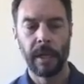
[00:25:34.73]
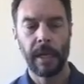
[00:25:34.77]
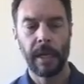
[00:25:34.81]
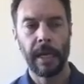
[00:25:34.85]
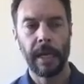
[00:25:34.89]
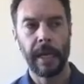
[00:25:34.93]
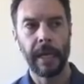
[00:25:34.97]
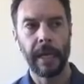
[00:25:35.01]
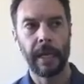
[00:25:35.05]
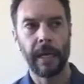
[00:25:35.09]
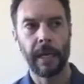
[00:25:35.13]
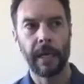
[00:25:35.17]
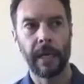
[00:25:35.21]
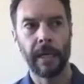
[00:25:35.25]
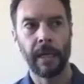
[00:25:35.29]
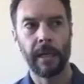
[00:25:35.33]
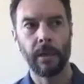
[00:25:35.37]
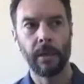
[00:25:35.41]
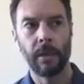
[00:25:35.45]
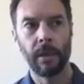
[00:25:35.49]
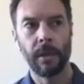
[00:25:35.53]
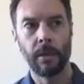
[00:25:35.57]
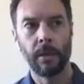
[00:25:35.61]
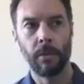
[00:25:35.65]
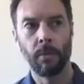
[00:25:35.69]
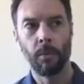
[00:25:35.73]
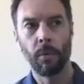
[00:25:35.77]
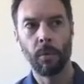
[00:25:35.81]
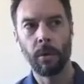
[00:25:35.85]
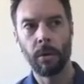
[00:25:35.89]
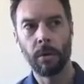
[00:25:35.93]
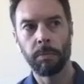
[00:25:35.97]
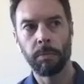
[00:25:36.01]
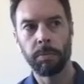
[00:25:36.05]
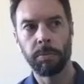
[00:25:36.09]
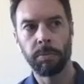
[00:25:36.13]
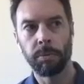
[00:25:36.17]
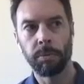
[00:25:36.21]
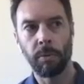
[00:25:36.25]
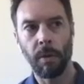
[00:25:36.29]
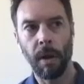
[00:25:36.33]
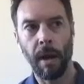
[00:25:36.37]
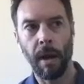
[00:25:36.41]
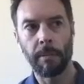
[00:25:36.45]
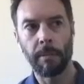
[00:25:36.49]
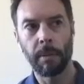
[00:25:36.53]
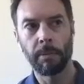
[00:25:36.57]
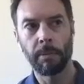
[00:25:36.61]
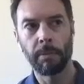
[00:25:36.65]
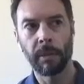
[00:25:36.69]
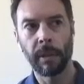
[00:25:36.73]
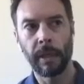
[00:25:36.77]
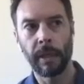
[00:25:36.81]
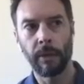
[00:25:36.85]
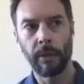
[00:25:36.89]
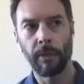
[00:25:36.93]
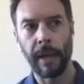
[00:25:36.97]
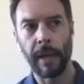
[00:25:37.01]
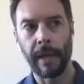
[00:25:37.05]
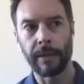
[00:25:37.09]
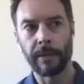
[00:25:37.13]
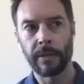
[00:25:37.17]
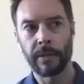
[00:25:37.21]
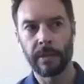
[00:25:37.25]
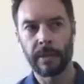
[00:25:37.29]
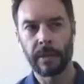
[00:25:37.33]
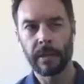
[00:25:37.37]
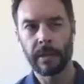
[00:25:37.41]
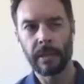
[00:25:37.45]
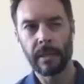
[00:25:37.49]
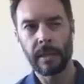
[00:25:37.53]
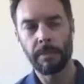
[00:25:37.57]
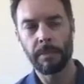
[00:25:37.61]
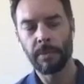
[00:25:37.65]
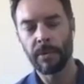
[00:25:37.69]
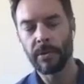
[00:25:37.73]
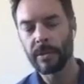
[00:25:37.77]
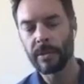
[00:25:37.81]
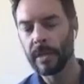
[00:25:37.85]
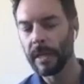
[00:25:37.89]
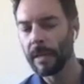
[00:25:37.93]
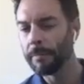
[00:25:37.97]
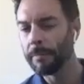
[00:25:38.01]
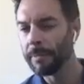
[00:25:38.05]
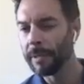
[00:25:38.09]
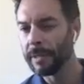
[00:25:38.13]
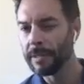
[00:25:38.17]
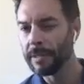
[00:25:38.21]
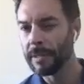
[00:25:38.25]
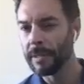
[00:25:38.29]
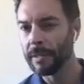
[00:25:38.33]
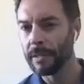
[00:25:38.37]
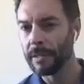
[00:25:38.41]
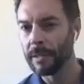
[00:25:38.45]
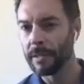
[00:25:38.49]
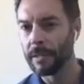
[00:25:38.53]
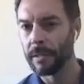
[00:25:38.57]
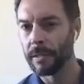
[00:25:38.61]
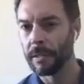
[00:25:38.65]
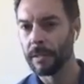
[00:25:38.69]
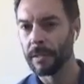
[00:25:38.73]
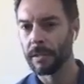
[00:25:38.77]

And we're probably around 60% business.